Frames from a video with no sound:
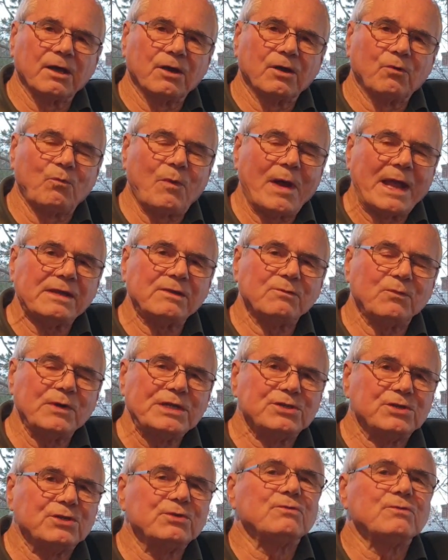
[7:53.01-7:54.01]
When we
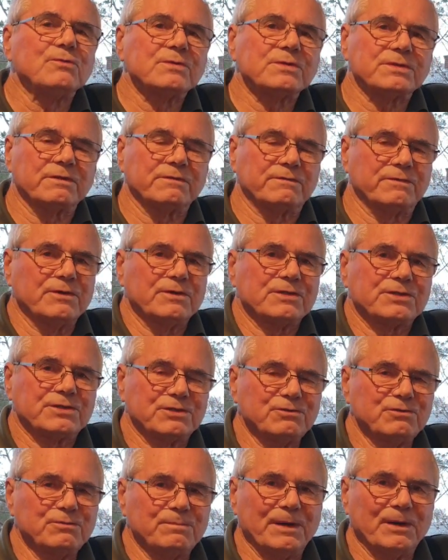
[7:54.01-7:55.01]
use the first
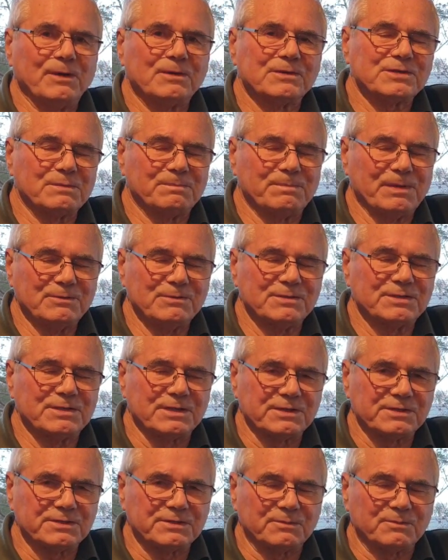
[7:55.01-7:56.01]
two past the post
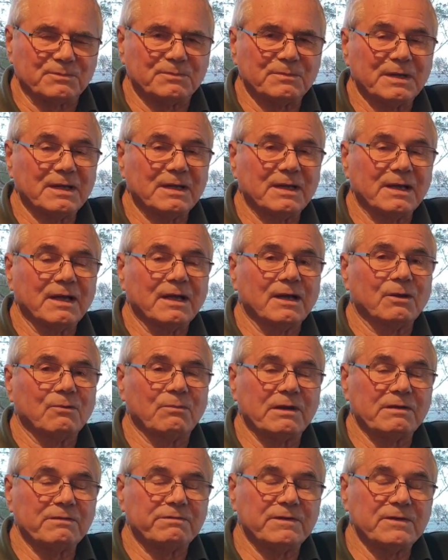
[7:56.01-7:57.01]
system,
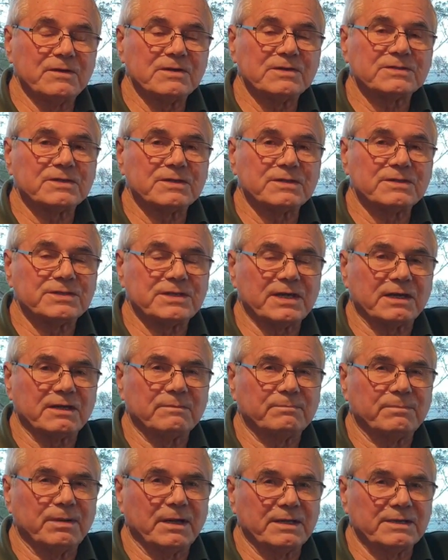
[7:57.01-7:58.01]
where first and
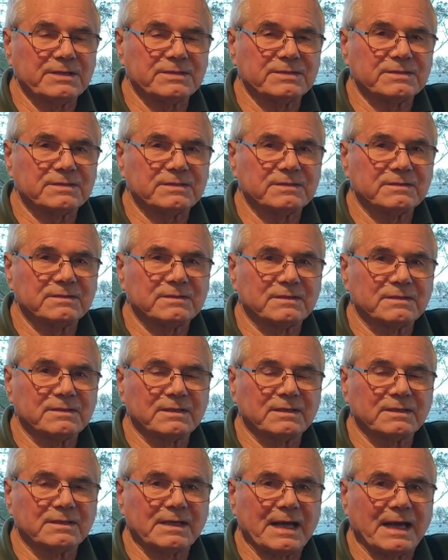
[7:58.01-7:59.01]
second placed
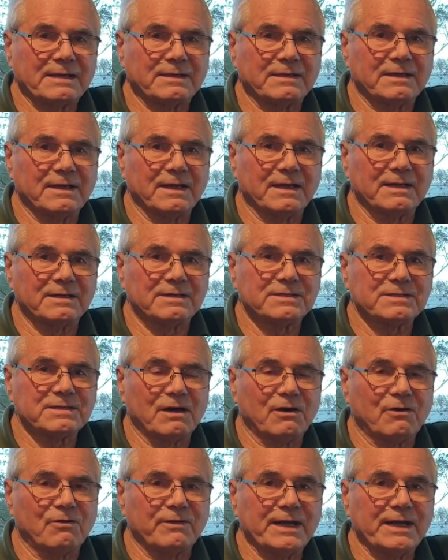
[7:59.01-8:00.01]
candidates are